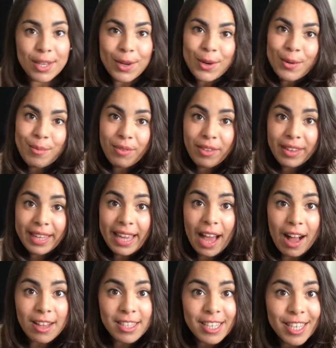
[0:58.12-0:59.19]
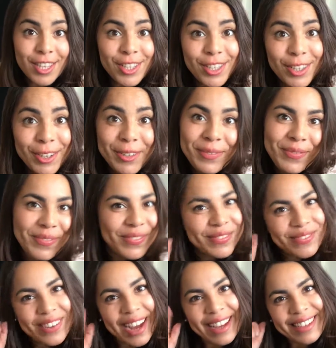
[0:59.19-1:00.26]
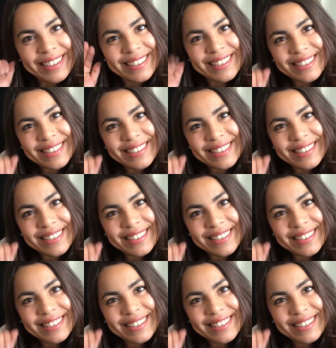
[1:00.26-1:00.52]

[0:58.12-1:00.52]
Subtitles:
So hopefully I'll see you soon. Bye.